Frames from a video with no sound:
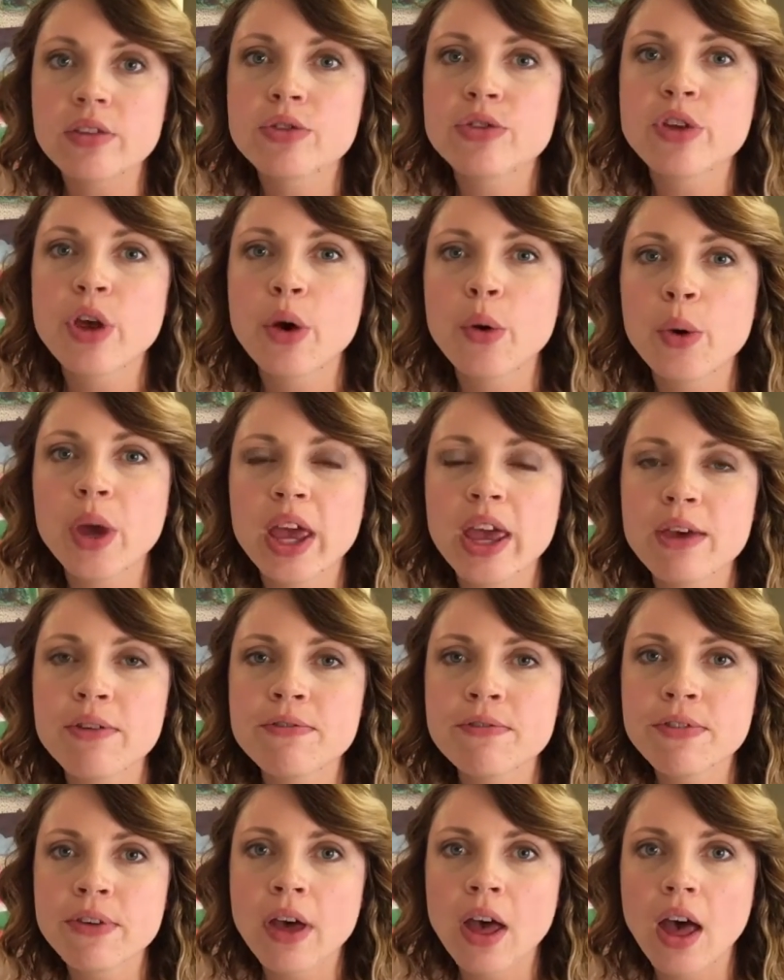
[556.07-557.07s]
So
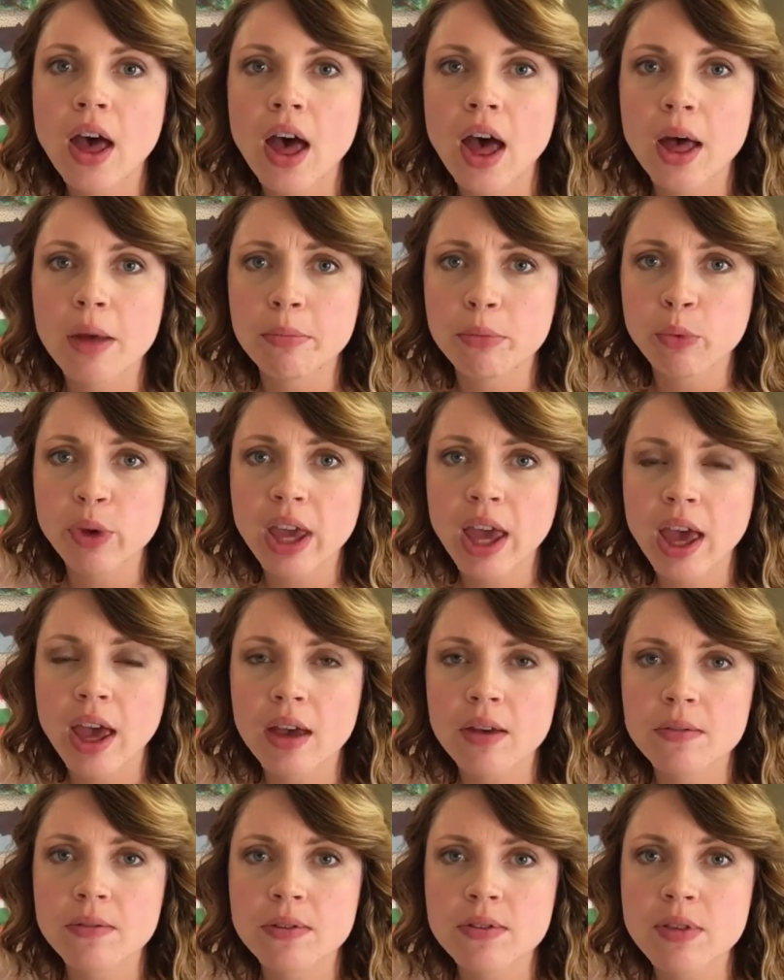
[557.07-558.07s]
if we
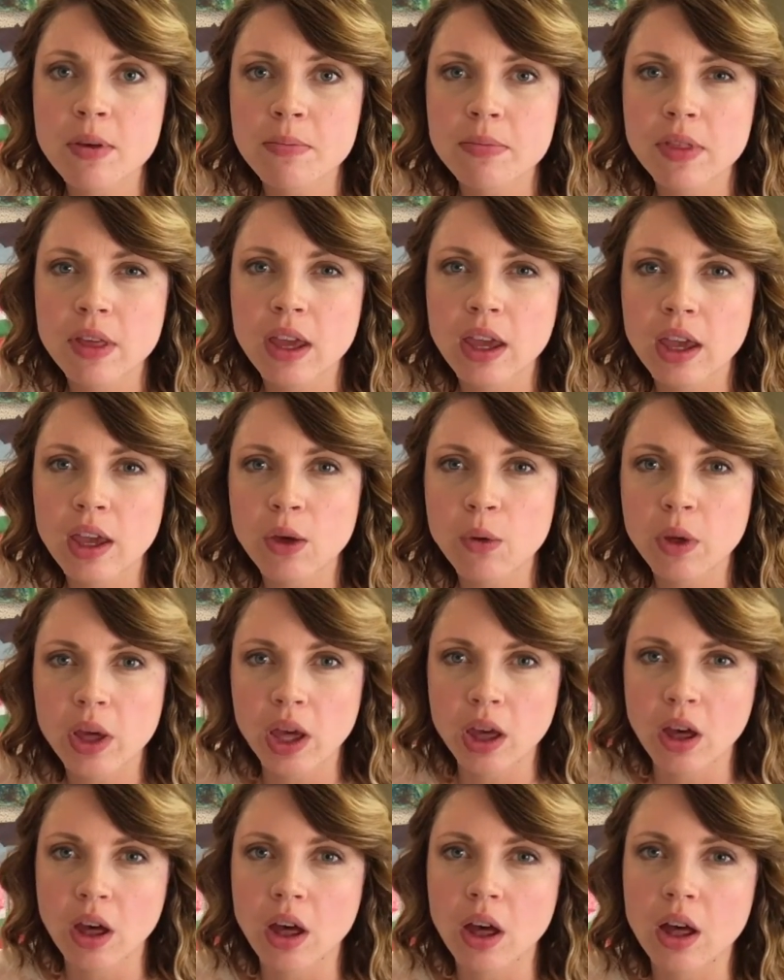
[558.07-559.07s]
have something
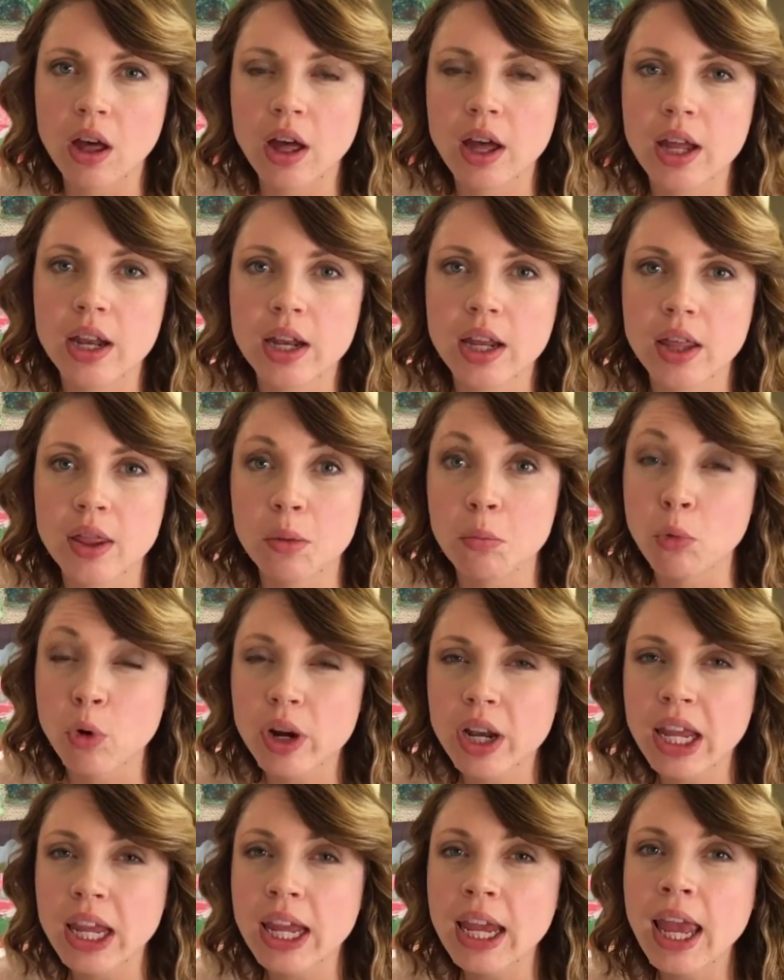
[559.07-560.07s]
going on in the
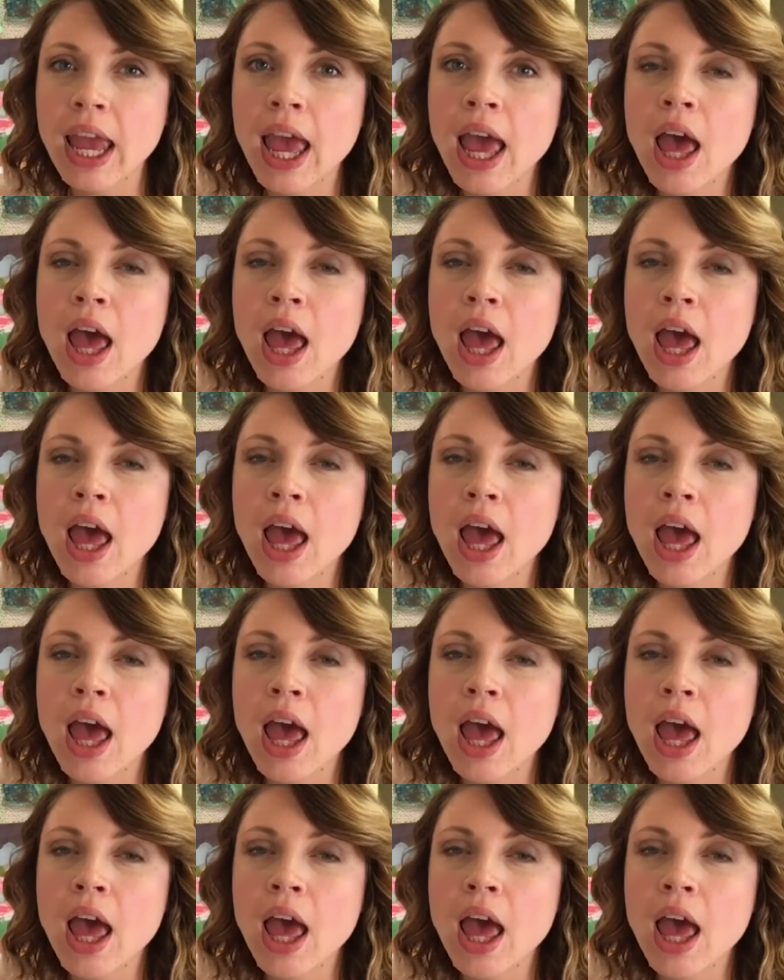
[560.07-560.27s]
morning,